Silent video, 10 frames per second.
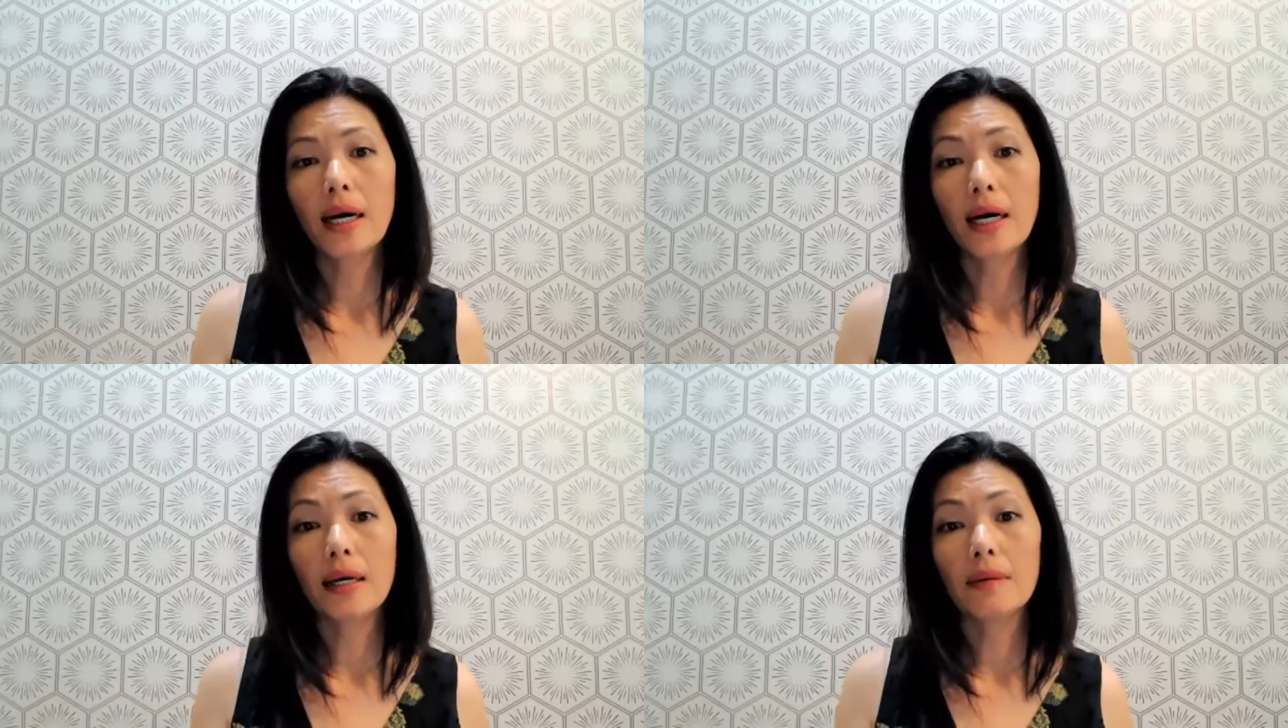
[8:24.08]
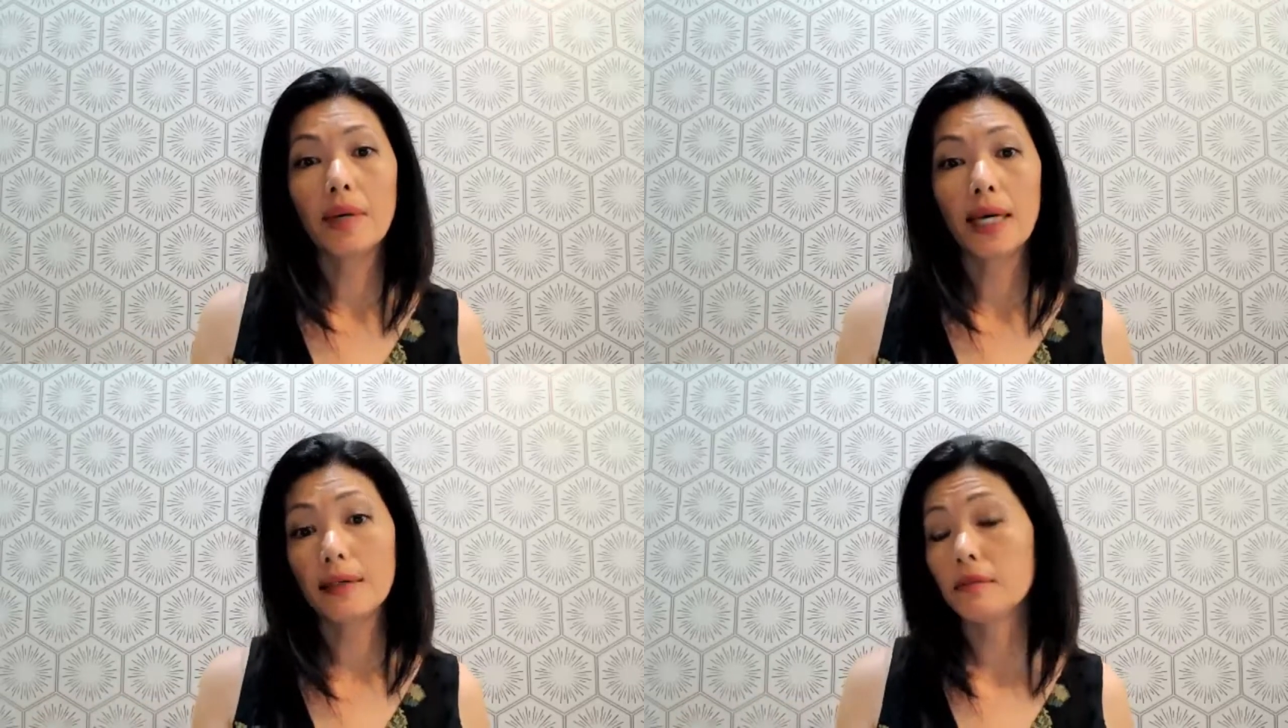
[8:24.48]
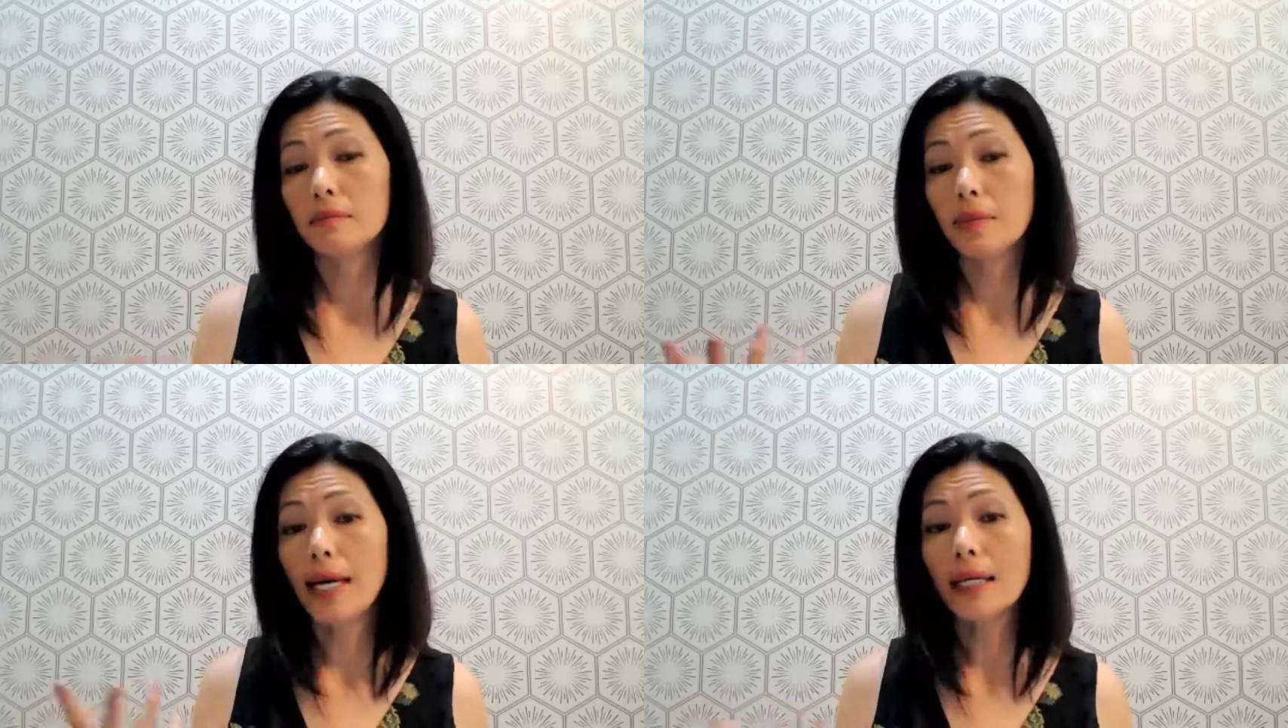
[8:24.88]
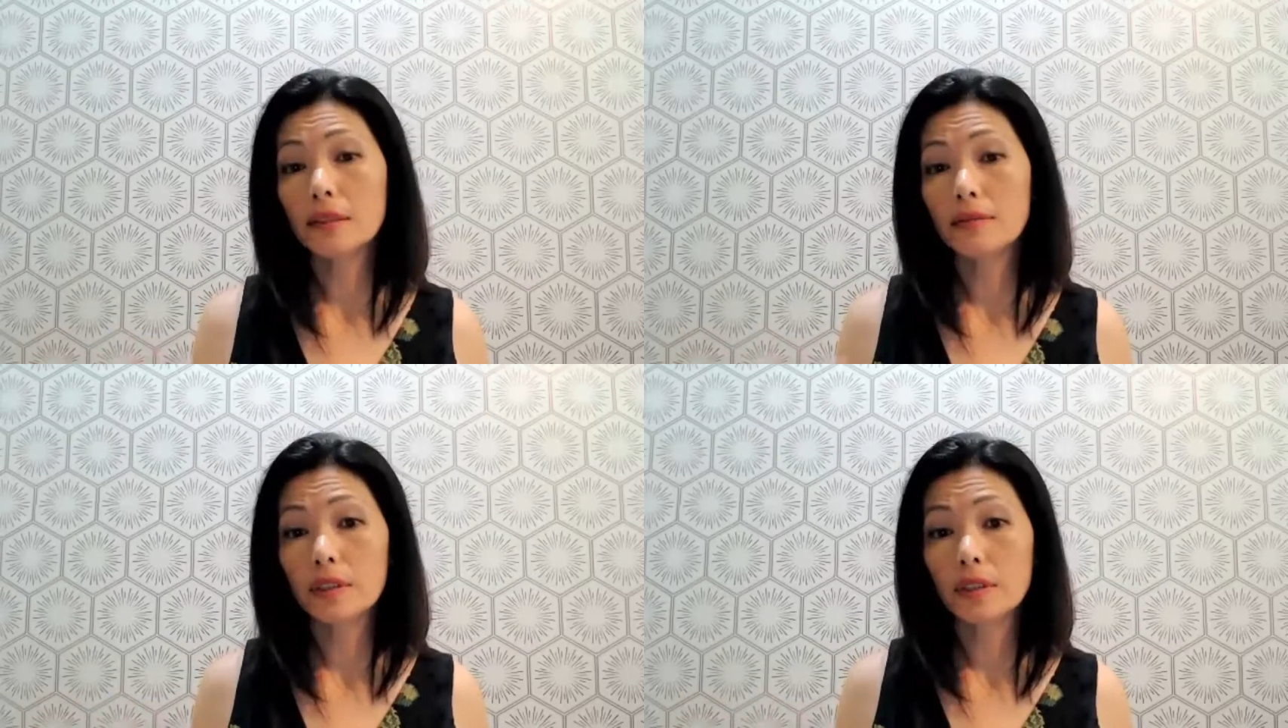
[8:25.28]
by
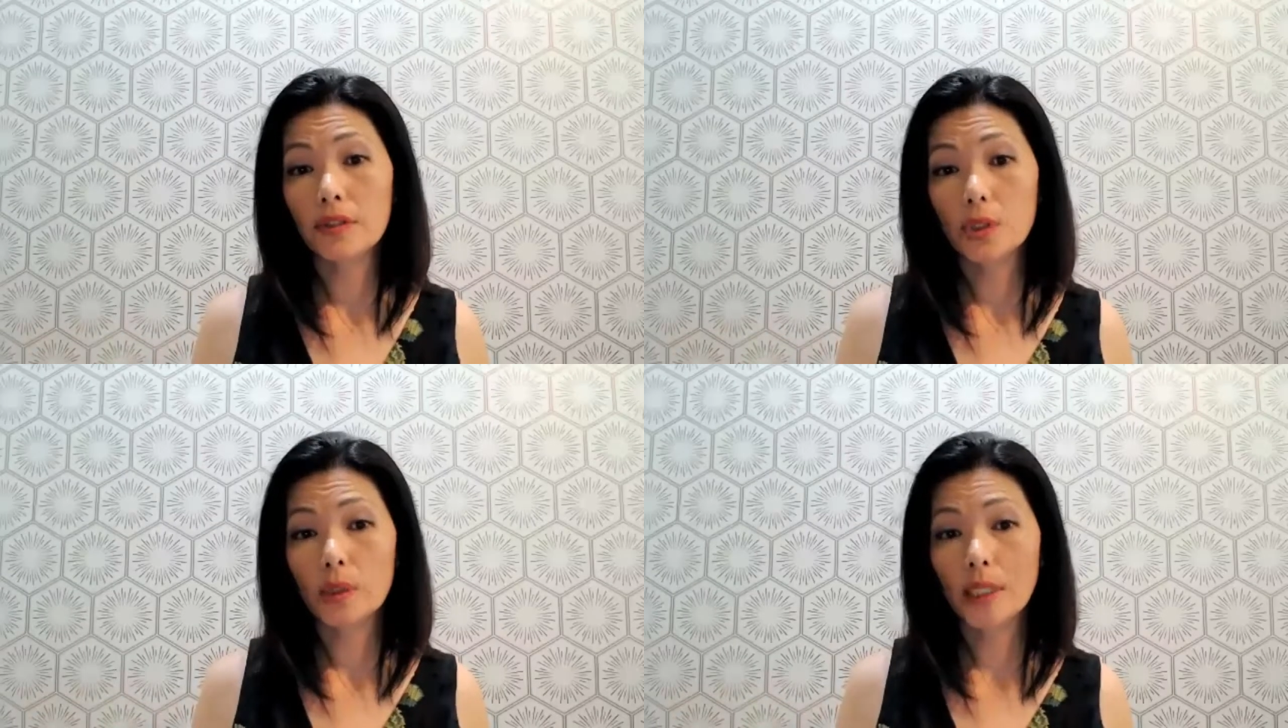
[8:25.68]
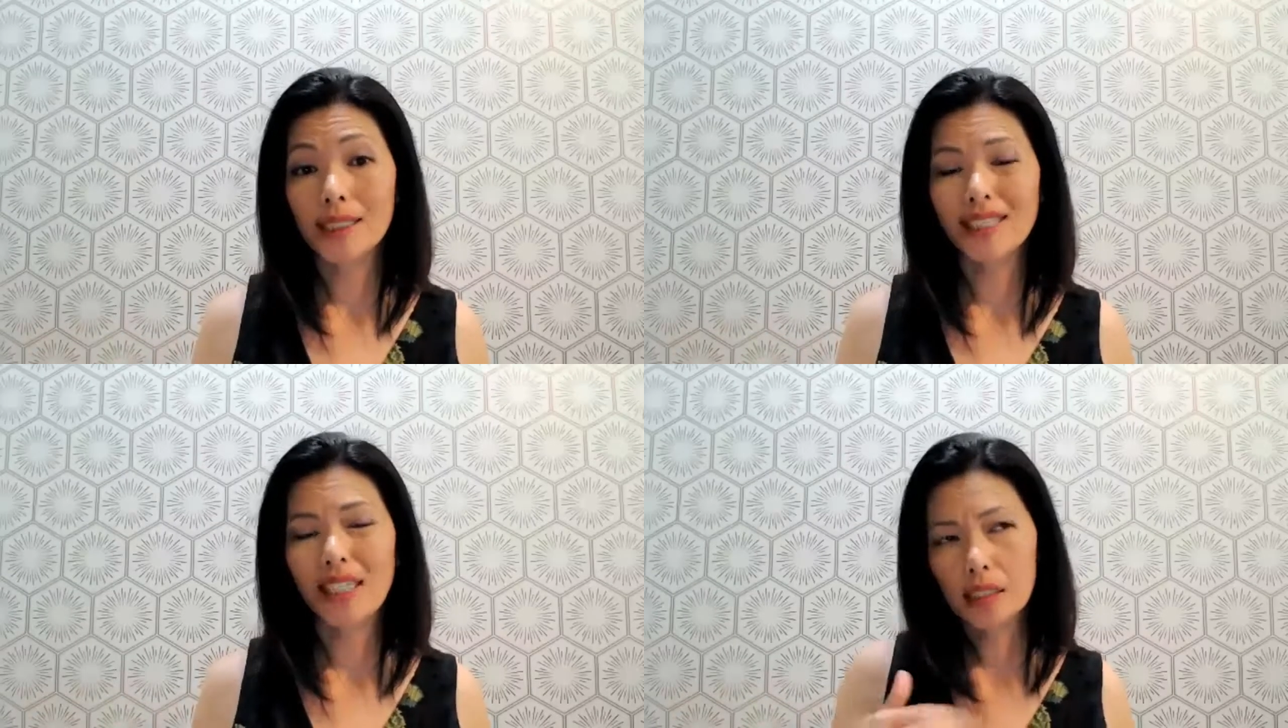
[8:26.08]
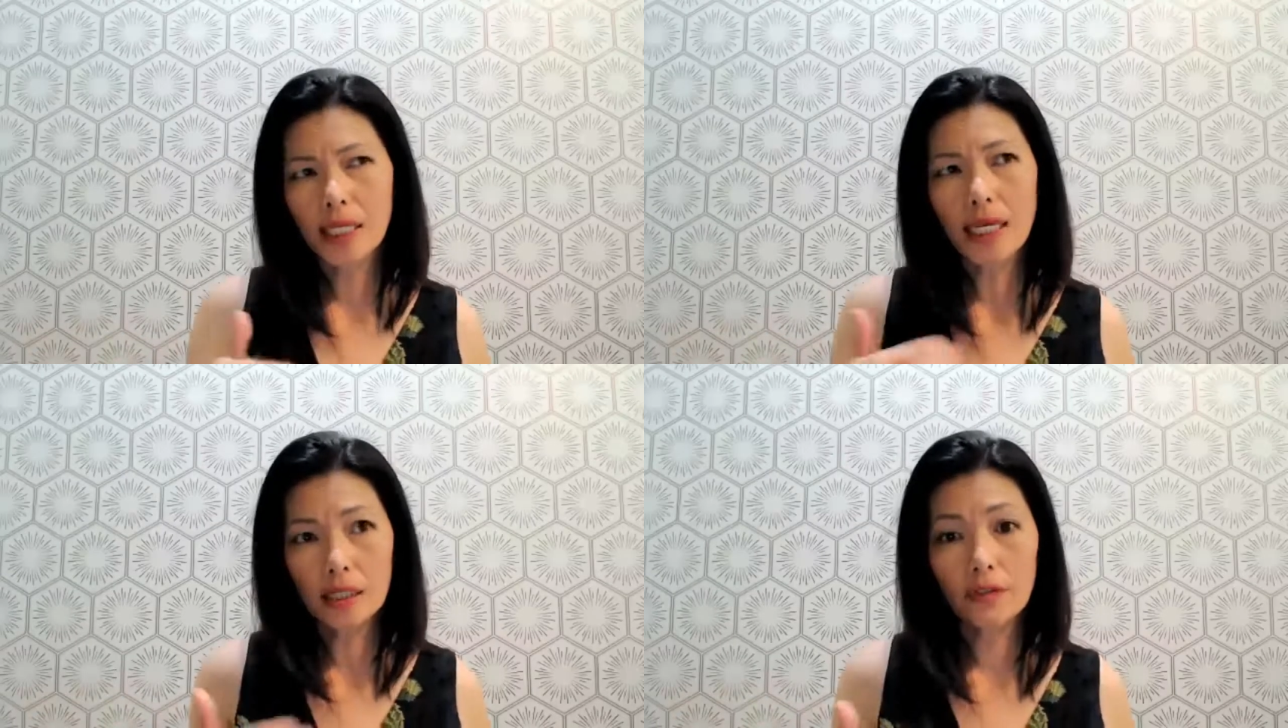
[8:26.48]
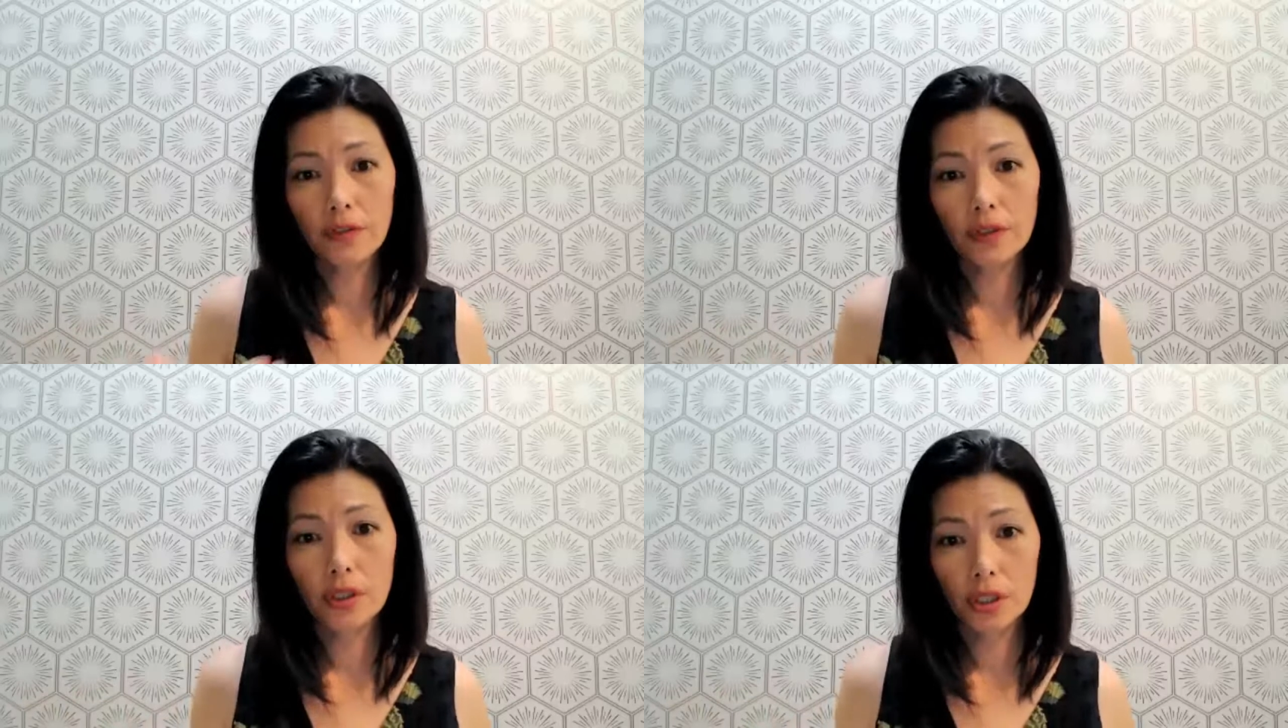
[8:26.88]
actively visualizing. It just has to
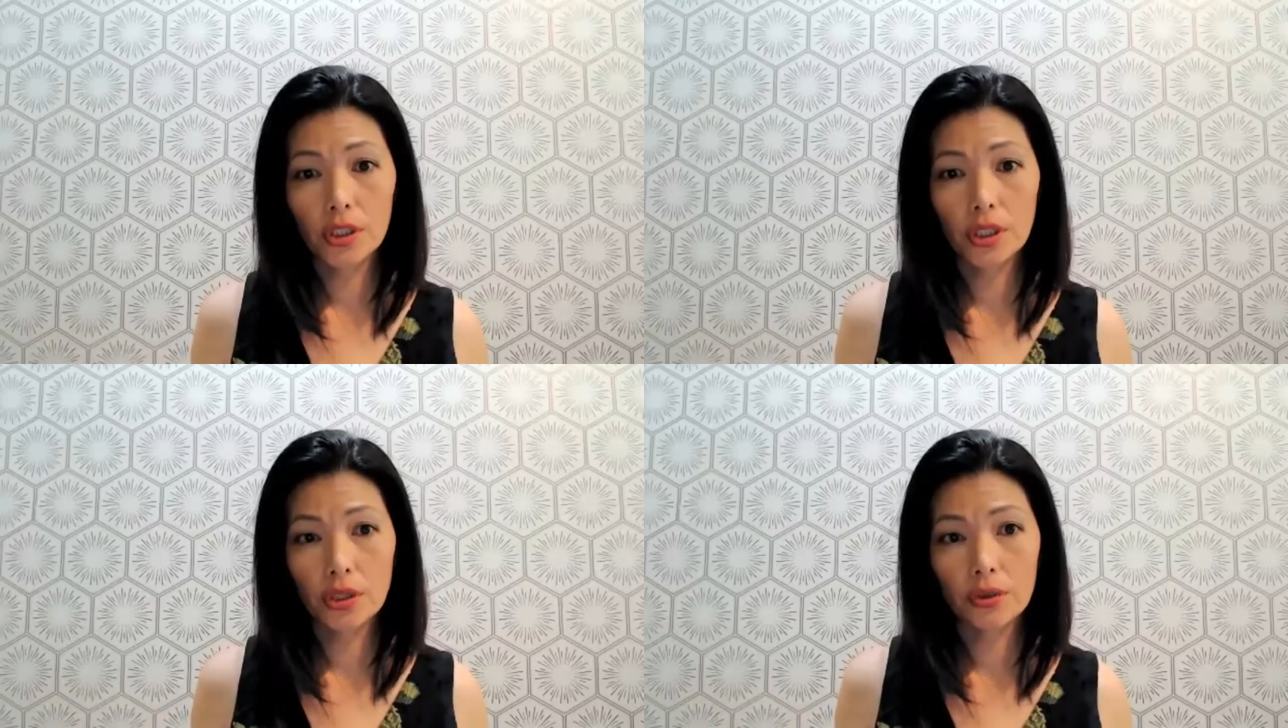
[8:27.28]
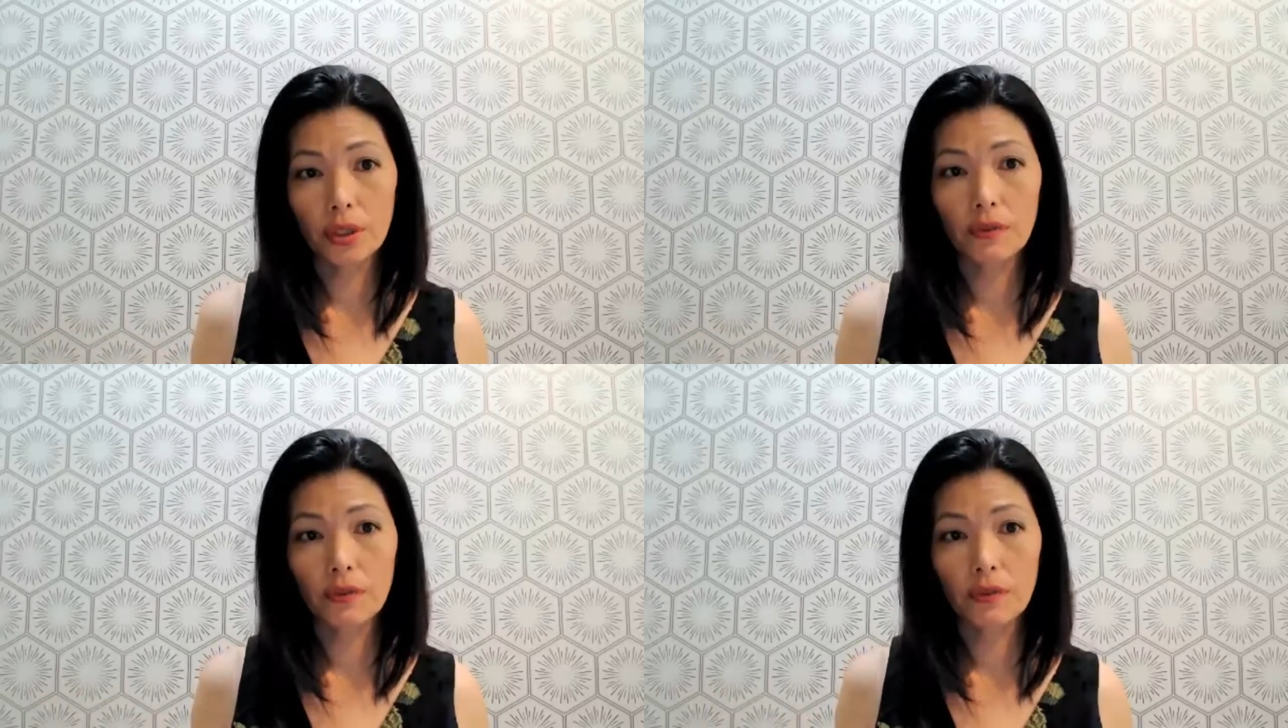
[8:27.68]
feel good to you.